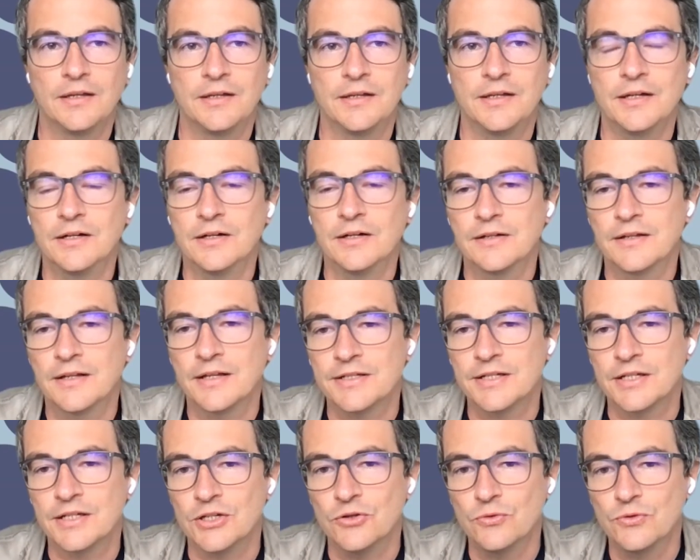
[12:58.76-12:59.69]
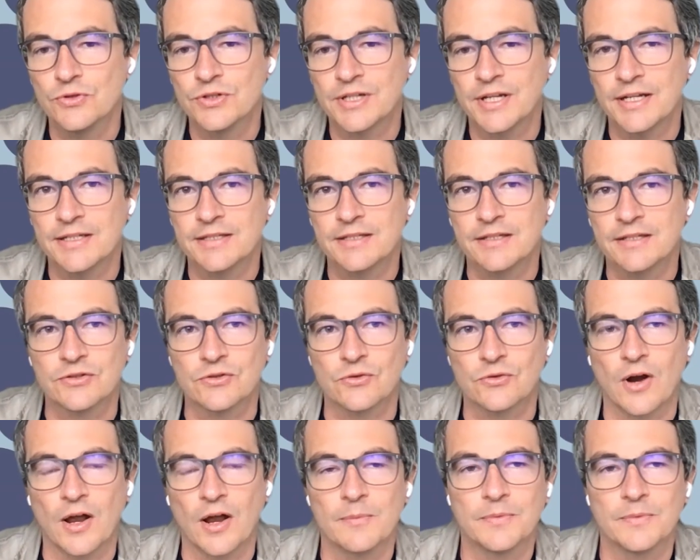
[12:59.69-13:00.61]
Here, there's a use case
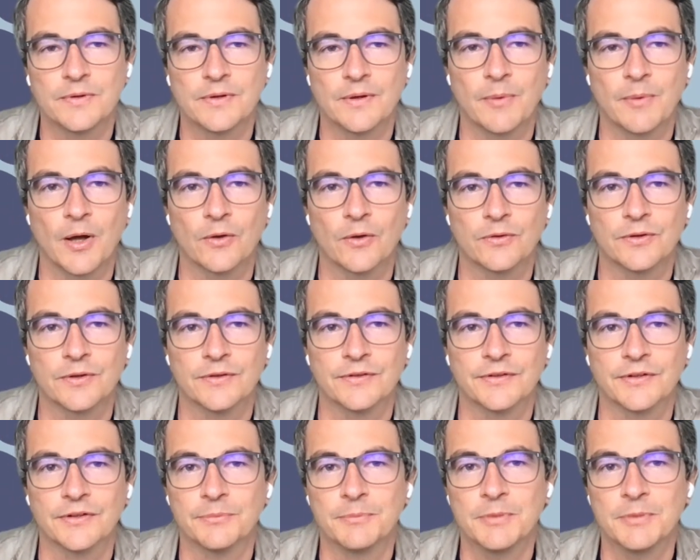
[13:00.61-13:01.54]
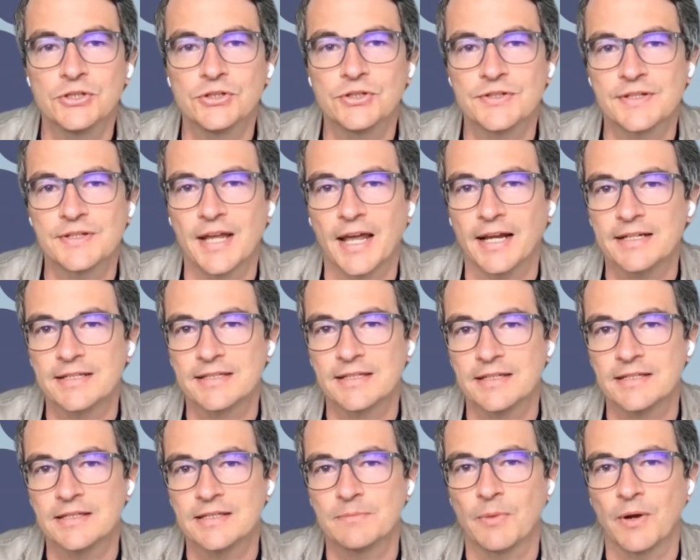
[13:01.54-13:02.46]
described about the suspicious
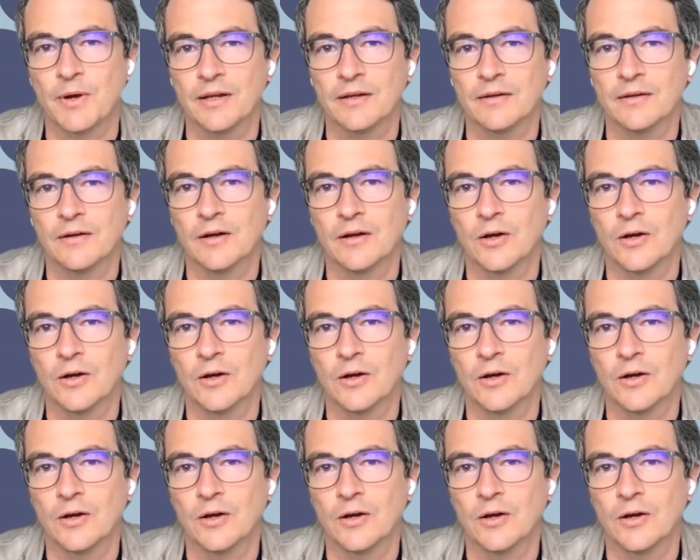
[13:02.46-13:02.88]
access by